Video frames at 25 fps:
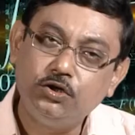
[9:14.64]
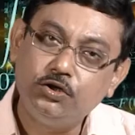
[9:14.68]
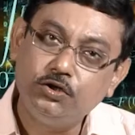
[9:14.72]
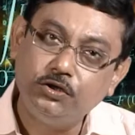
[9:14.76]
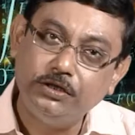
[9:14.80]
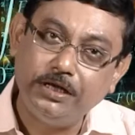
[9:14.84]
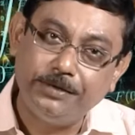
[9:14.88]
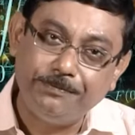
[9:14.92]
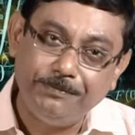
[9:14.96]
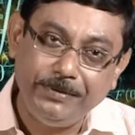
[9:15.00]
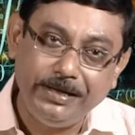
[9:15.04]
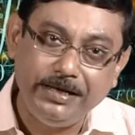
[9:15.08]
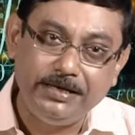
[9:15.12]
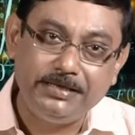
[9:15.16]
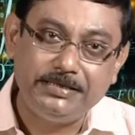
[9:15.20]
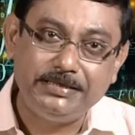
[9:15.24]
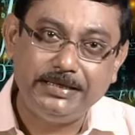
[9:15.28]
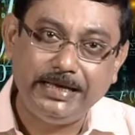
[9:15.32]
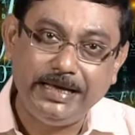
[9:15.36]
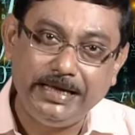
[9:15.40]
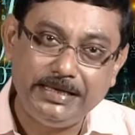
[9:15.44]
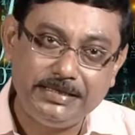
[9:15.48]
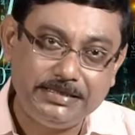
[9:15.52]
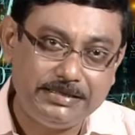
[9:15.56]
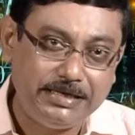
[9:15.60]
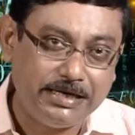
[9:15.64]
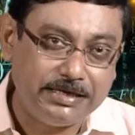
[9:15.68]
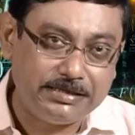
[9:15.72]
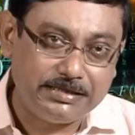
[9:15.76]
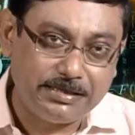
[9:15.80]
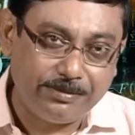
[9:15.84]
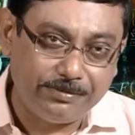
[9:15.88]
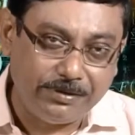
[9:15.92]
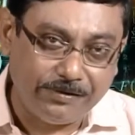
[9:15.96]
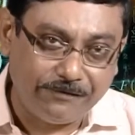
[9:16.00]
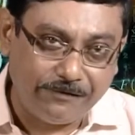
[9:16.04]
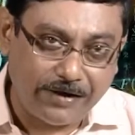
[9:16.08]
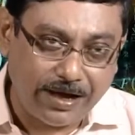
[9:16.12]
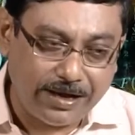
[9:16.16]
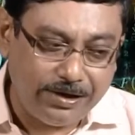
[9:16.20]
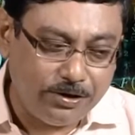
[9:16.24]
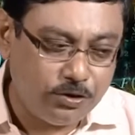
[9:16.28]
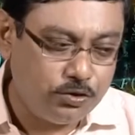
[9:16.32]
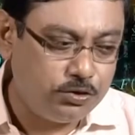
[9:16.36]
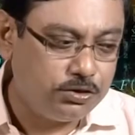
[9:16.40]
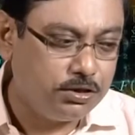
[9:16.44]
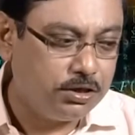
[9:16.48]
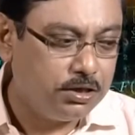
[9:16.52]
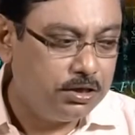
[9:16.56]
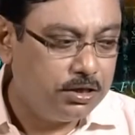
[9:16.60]
So that means x takes up the
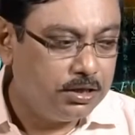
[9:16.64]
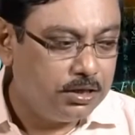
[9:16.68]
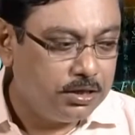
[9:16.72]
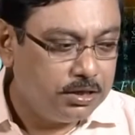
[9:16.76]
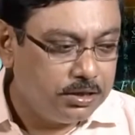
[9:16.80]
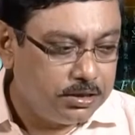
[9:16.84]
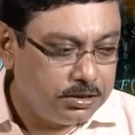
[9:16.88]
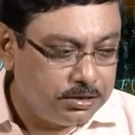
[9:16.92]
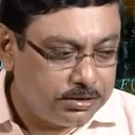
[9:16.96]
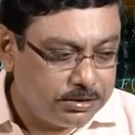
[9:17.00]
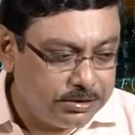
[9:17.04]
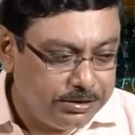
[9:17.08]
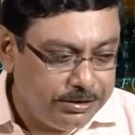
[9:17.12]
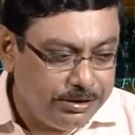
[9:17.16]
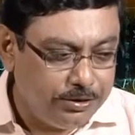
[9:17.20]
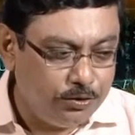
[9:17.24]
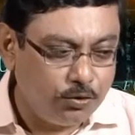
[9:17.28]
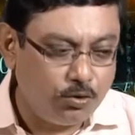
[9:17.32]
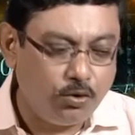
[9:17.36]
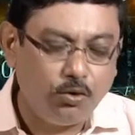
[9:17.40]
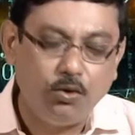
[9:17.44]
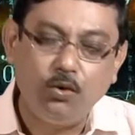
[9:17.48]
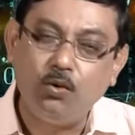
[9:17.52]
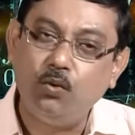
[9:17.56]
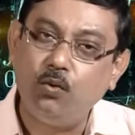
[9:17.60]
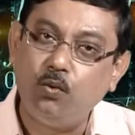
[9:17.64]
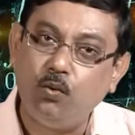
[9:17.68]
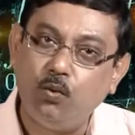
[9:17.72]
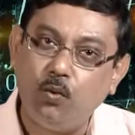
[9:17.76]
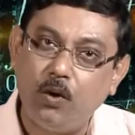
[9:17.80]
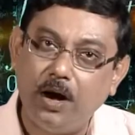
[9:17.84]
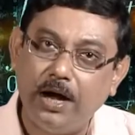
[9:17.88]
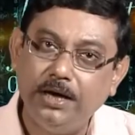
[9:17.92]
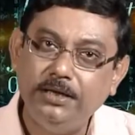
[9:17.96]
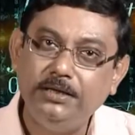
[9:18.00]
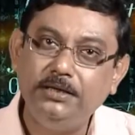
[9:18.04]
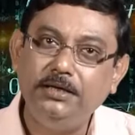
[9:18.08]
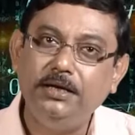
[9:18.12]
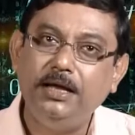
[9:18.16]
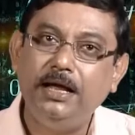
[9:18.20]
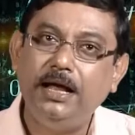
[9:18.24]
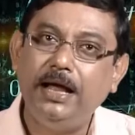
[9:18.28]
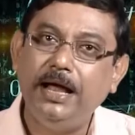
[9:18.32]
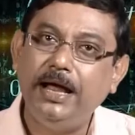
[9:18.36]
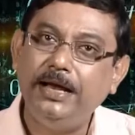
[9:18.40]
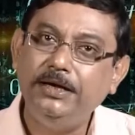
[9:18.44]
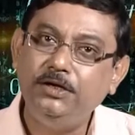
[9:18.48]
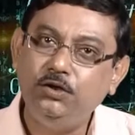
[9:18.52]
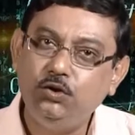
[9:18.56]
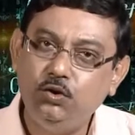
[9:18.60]
values 0, 1
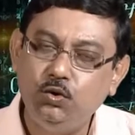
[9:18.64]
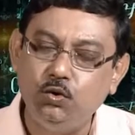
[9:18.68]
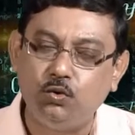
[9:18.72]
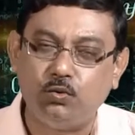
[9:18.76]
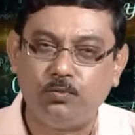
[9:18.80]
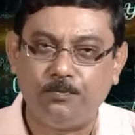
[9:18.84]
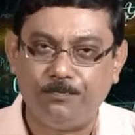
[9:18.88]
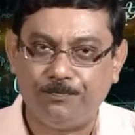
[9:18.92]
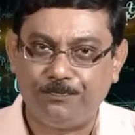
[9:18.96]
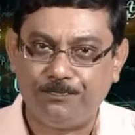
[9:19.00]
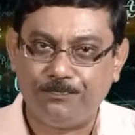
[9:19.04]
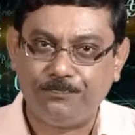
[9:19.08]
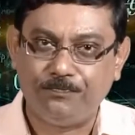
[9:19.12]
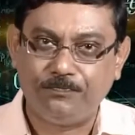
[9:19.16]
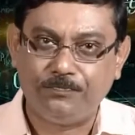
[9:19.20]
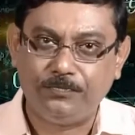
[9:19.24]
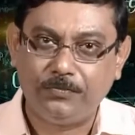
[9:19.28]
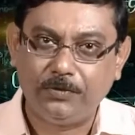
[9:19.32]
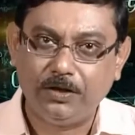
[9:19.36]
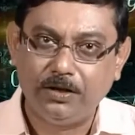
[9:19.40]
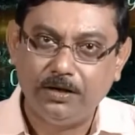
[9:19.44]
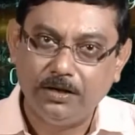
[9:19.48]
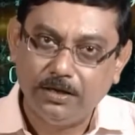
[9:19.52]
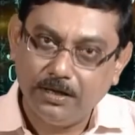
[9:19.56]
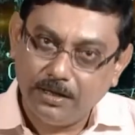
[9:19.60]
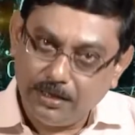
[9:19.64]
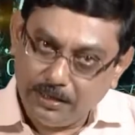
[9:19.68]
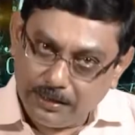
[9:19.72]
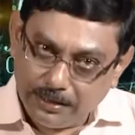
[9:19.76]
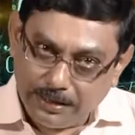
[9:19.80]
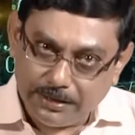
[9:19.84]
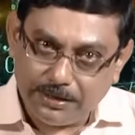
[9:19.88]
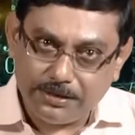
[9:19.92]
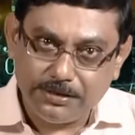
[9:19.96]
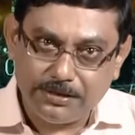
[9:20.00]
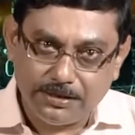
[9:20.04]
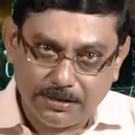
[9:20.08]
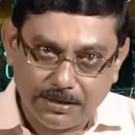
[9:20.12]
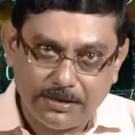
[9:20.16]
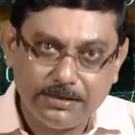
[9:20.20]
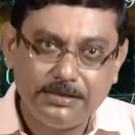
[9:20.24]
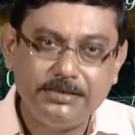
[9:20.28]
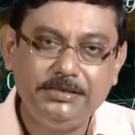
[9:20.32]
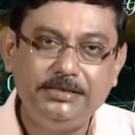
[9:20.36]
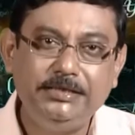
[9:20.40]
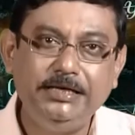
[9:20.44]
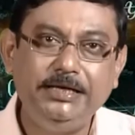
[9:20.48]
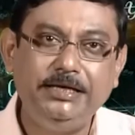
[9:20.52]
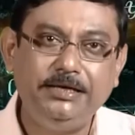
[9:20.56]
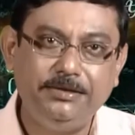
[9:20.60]
and 2. Let us
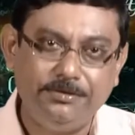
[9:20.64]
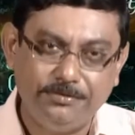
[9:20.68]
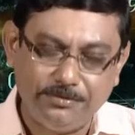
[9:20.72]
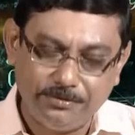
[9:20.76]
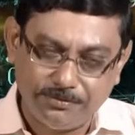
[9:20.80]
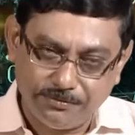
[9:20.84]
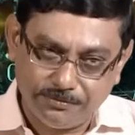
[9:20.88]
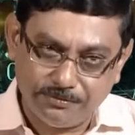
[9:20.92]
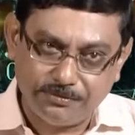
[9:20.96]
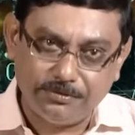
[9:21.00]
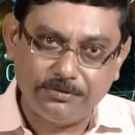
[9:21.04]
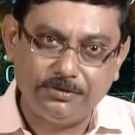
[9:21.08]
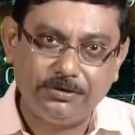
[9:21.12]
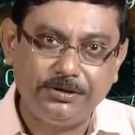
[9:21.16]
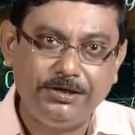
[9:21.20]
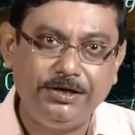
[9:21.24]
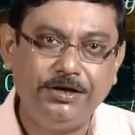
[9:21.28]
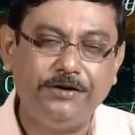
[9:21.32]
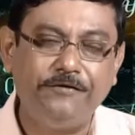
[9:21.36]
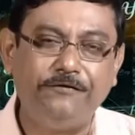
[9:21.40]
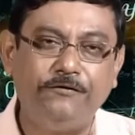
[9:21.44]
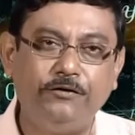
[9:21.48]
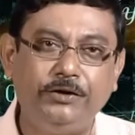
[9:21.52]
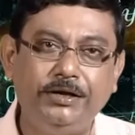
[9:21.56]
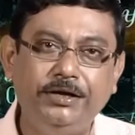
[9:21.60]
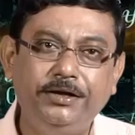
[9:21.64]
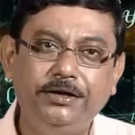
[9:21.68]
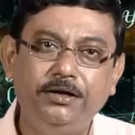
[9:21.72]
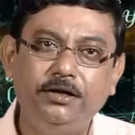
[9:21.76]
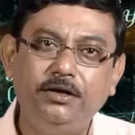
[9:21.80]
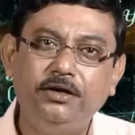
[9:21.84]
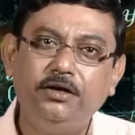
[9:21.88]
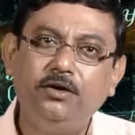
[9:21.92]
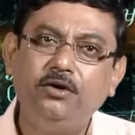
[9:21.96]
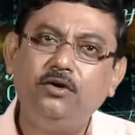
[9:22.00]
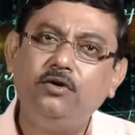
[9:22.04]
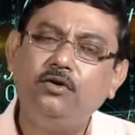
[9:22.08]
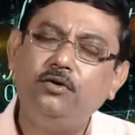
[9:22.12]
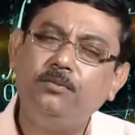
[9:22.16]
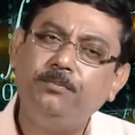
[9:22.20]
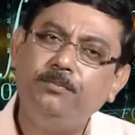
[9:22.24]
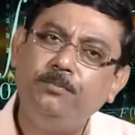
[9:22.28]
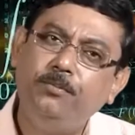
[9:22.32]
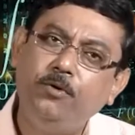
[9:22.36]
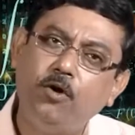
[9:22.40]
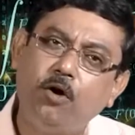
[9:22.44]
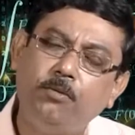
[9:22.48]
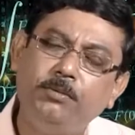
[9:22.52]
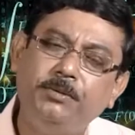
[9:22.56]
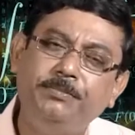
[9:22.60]
see carefully.
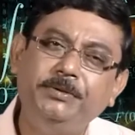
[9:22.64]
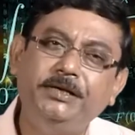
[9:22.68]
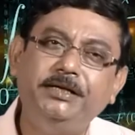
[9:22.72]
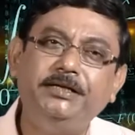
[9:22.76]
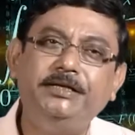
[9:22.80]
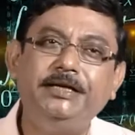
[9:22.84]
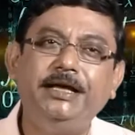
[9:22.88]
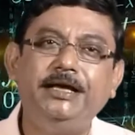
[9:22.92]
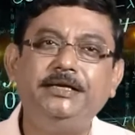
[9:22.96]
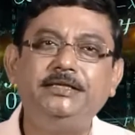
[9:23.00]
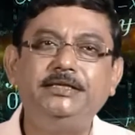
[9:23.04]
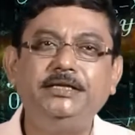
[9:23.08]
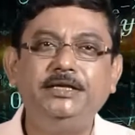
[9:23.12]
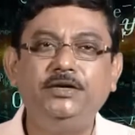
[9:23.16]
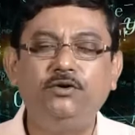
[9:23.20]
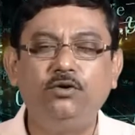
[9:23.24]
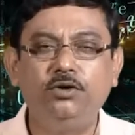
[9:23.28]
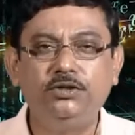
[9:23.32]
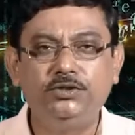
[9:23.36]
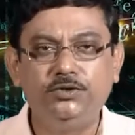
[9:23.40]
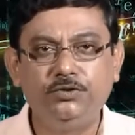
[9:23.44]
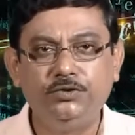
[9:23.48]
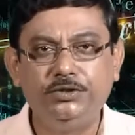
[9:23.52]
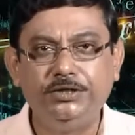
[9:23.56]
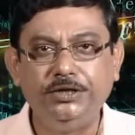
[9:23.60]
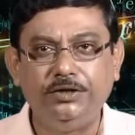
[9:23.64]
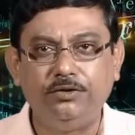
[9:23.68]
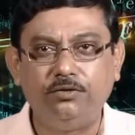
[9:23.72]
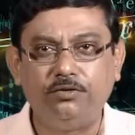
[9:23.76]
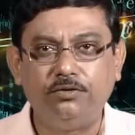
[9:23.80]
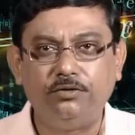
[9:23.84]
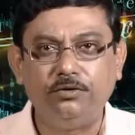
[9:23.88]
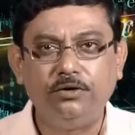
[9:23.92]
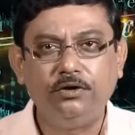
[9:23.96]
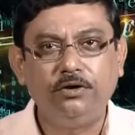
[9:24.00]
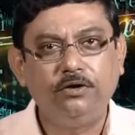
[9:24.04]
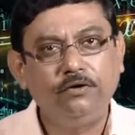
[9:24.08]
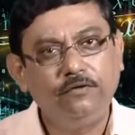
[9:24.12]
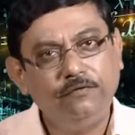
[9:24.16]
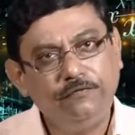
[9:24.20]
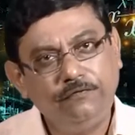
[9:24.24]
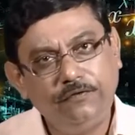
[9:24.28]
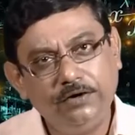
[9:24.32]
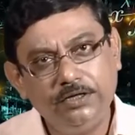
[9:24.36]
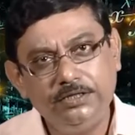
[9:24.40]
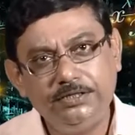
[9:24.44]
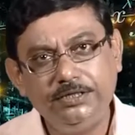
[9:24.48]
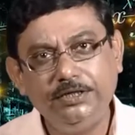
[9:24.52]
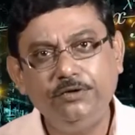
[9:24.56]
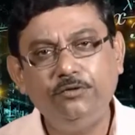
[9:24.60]
Probability x equals to 0.
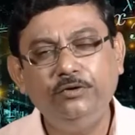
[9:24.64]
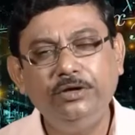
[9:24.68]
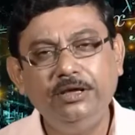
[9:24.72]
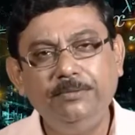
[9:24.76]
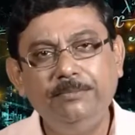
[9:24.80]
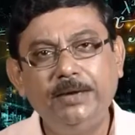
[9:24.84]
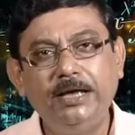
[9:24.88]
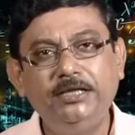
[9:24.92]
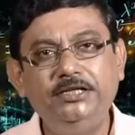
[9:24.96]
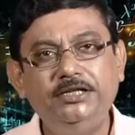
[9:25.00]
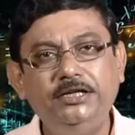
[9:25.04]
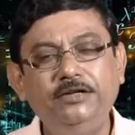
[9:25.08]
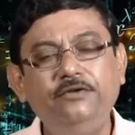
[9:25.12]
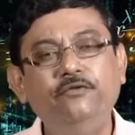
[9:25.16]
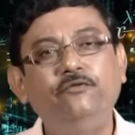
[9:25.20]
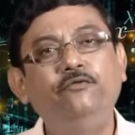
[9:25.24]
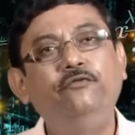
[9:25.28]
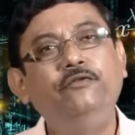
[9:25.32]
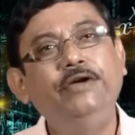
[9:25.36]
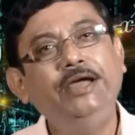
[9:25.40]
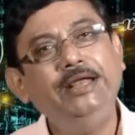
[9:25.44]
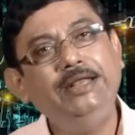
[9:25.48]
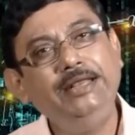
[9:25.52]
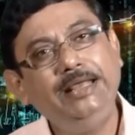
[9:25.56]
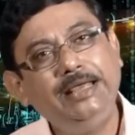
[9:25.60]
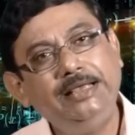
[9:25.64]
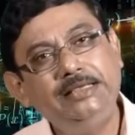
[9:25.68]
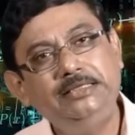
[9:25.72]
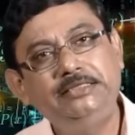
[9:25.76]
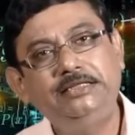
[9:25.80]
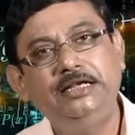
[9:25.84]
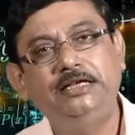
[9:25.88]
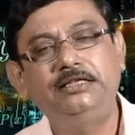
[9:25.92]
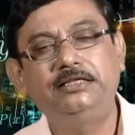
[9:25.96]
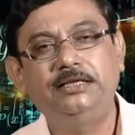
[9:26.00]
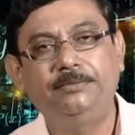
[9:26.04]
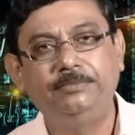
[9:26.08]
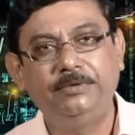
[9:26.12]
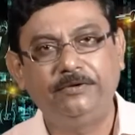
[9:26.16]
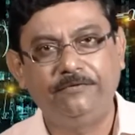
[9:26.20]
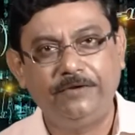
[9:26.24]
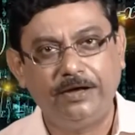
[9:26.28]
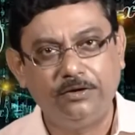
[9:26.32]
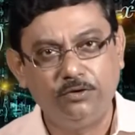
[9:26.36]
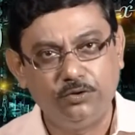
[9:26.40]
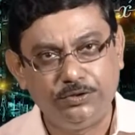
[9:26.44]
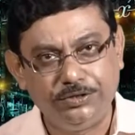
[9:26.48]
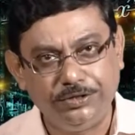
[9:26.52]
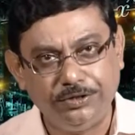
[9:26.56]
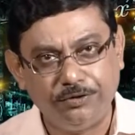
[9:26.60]
First you imagine when x takes up the
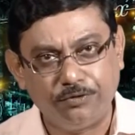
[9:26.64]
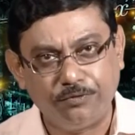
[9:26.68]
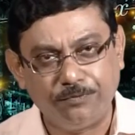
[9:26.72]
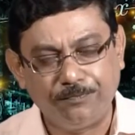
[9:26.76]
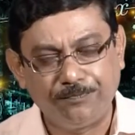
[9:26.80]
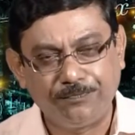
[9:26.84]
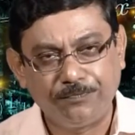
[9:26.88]
value 0.